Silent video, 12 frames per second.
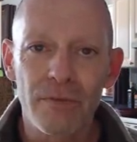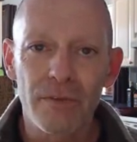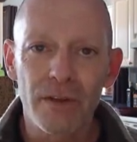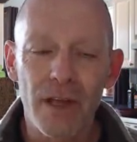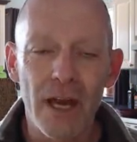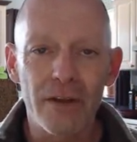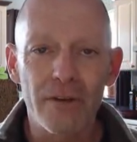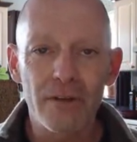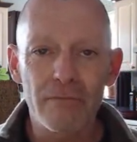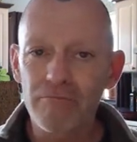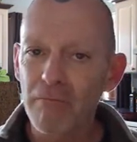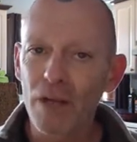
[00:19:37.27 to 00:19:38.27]
and
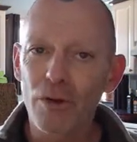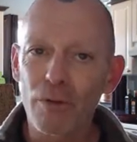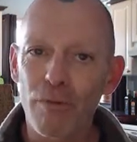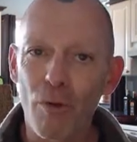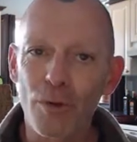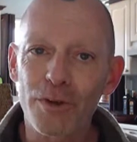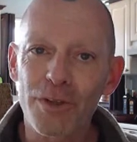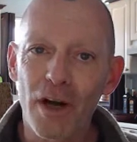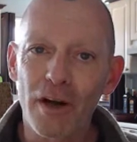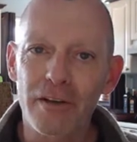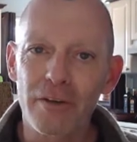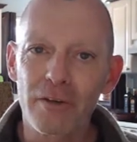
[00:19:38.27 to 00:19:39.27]
I look forward to
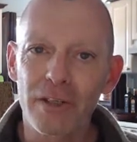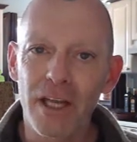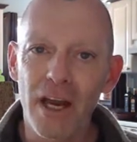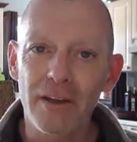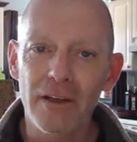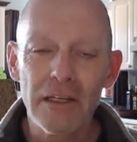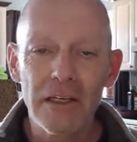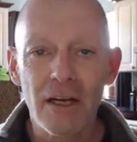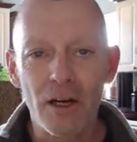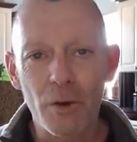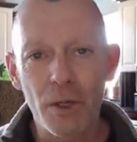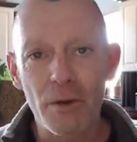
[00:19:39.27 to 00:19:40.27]
talking to you again. A
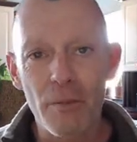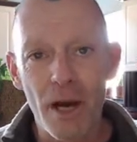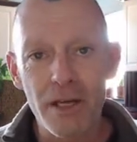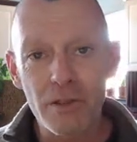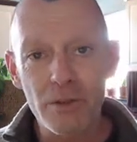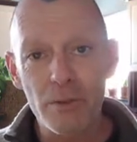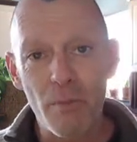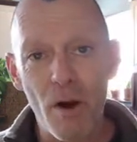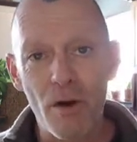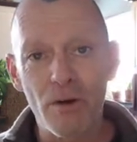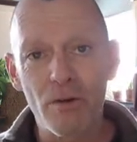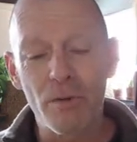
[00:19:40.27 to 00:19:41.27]
quick reminder,
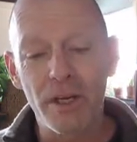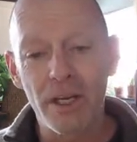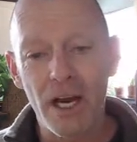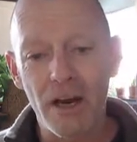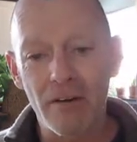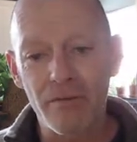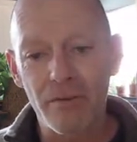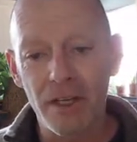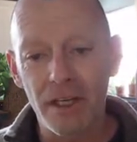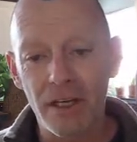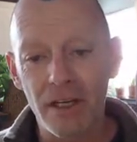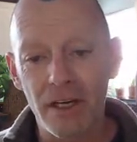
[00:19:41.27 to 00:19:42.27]
tomorrow we have
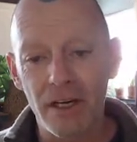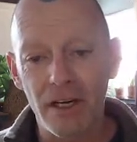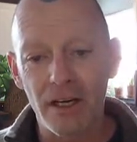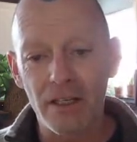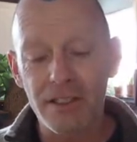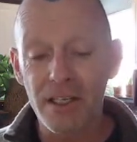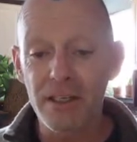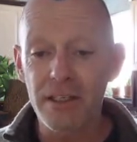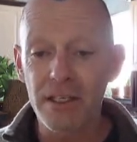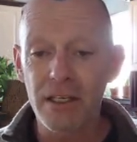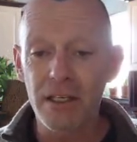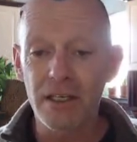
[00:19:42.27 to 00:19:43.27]
the uh,
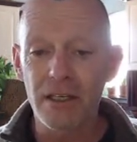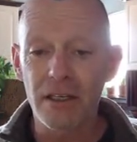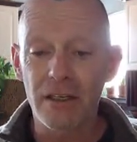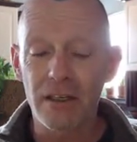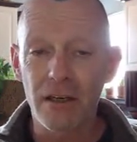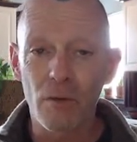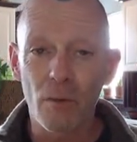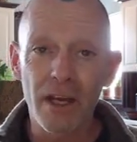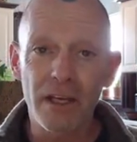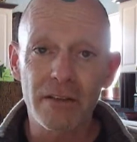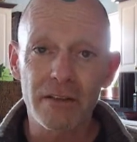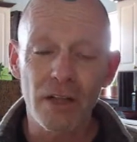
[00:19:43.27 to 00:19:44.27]
Sunday uh,
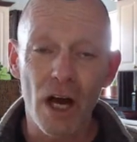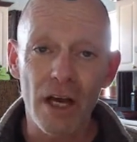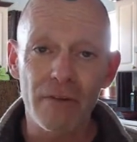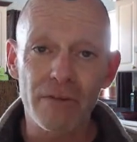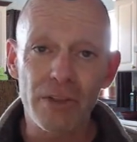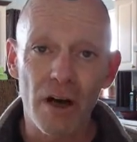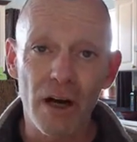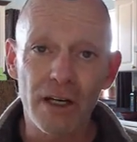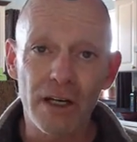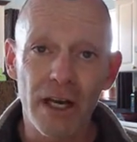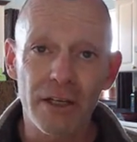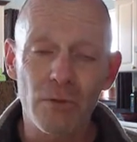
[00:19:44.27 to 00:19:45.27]
Awaken live talk
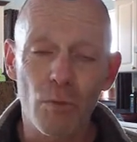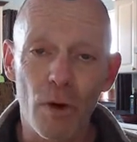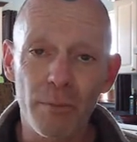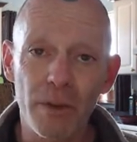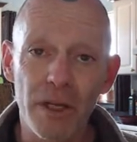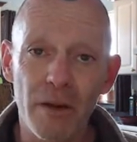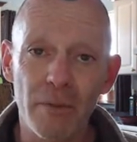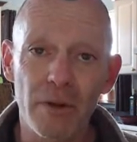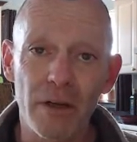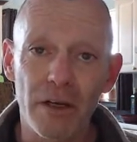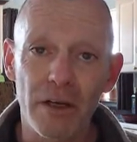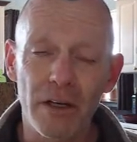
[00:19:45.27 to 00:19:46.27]
at 1 p.m.
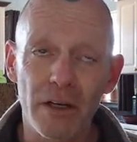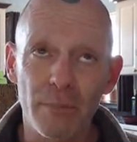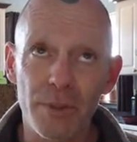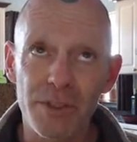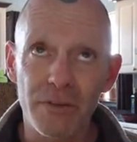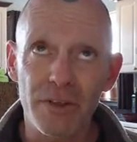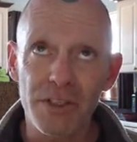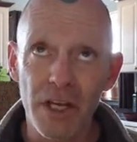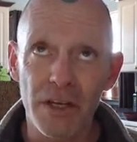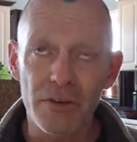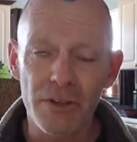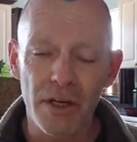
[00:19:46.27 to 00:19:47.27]
Uh, Pacific
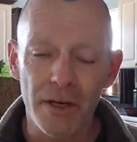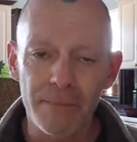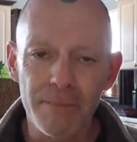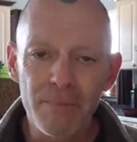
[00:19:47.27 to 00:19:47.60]
Standard Time.